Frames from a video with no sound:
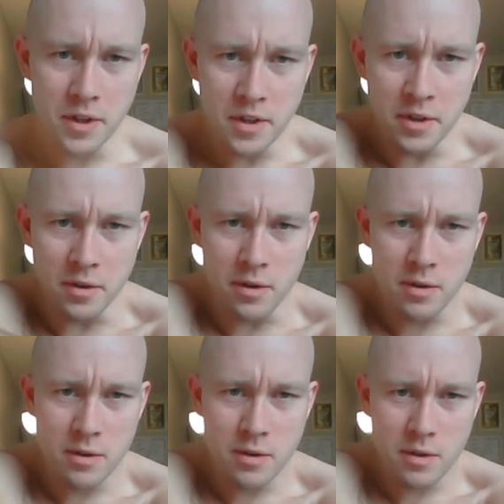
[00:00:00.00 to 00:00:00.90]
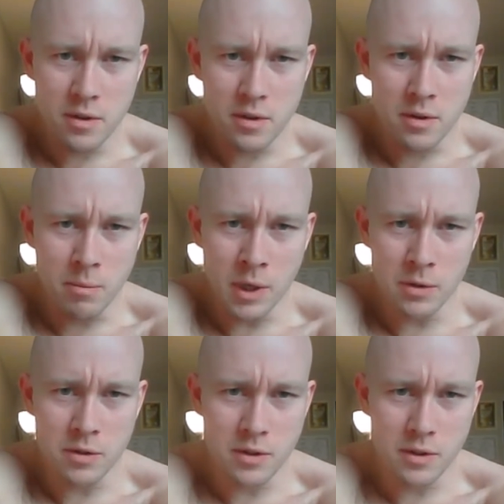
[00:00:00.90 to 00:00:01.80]
here,
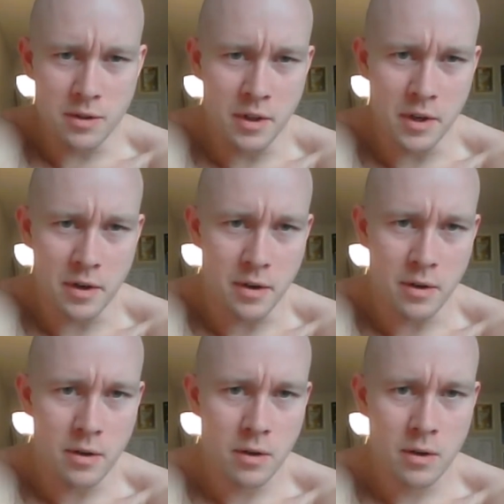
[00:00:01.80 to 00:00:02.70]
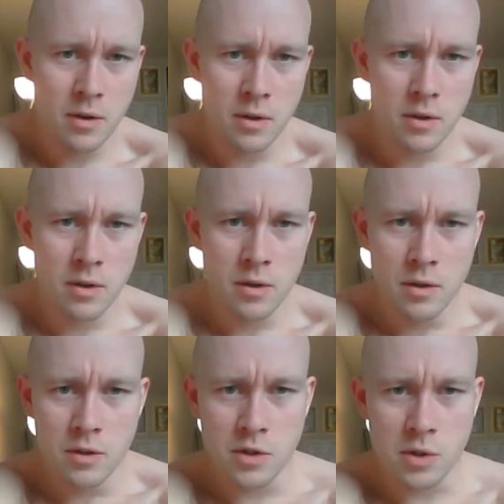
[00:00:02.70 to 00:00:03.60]
about there.
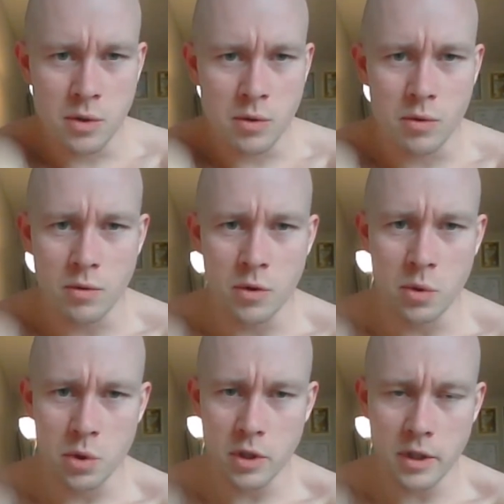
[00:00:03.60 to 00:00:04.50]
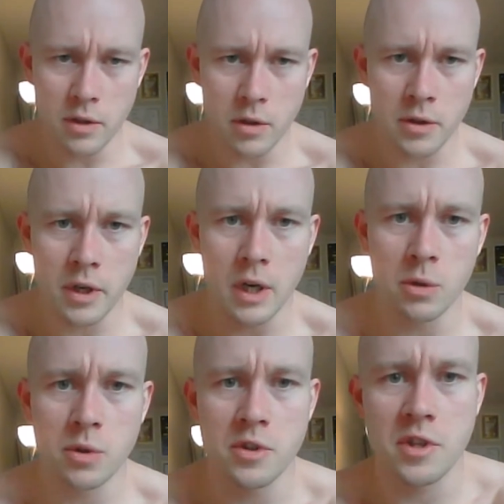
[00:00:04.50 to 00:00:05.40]
So usually on the
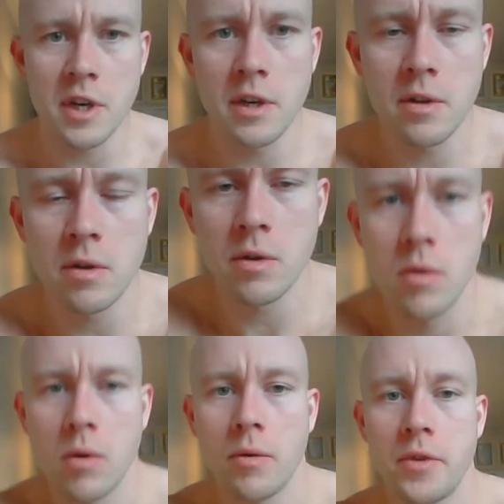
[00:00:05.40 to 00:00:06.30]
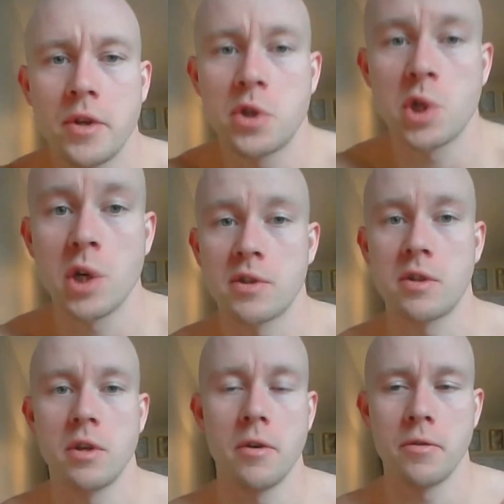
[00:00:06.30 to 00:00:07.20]
outer side of the chest,
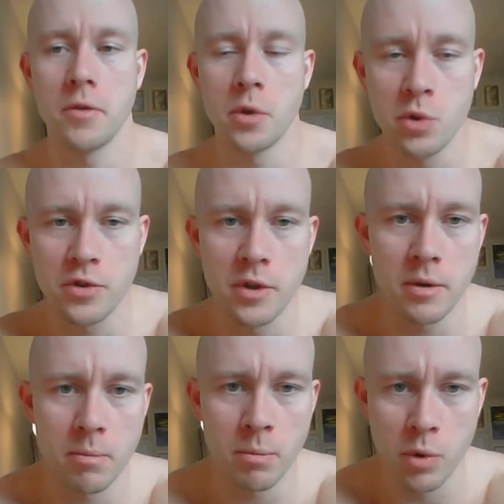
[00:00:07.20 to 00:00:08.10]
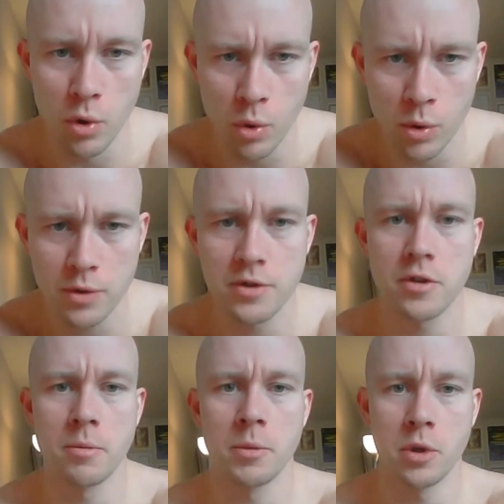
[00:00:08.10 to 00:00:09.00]
if you use the bro
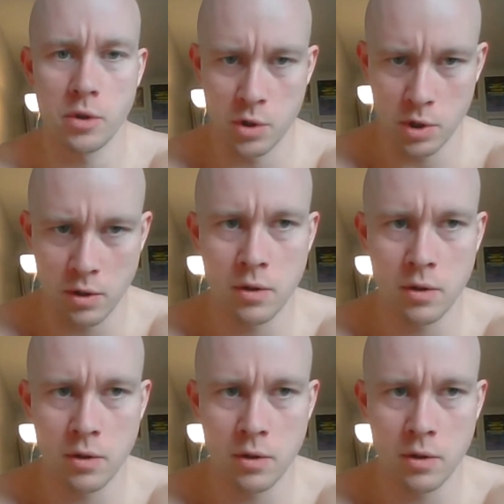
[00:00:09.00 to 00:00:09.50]
terminology.